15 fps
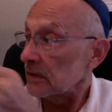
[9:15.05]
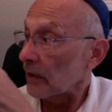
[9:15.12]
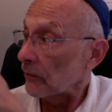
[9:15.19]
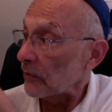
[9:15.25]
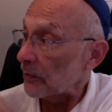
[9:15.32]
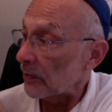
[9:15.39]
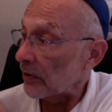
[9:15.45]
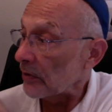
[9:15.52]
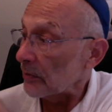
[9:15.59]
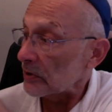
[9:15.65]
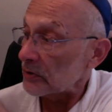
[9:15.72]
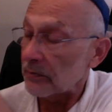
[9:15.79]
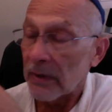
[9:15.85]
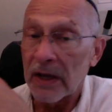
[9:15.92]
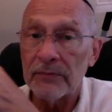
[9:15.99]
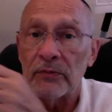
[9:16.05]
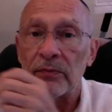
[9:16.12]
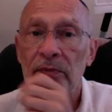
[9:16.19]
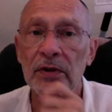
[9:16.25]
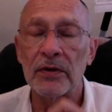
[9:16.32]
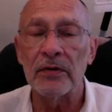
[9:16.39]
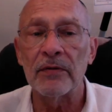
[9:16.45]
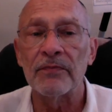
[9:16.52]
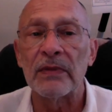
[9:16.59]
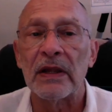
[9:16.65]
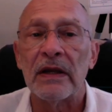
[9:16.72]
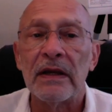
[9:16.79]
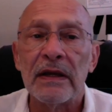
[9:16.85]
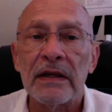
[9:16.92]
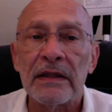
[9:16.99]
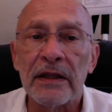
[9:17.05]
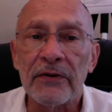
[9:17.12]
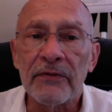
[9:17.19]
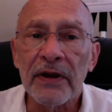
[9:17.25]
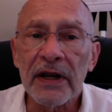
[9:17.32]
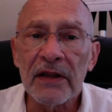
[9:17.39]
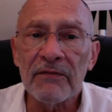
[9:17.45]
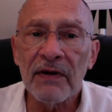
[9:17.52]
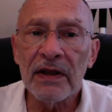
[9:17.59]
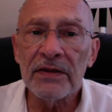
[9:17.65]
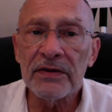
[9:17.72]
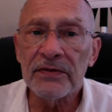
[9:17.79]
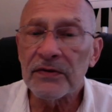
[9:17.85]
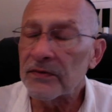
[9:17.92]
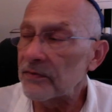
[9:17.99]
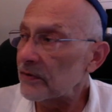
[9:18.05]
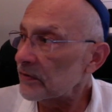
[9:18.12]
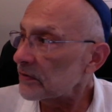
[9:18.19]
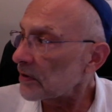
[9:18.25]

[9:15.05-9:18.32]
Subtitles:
and we pretty much map them there. The great advantage of this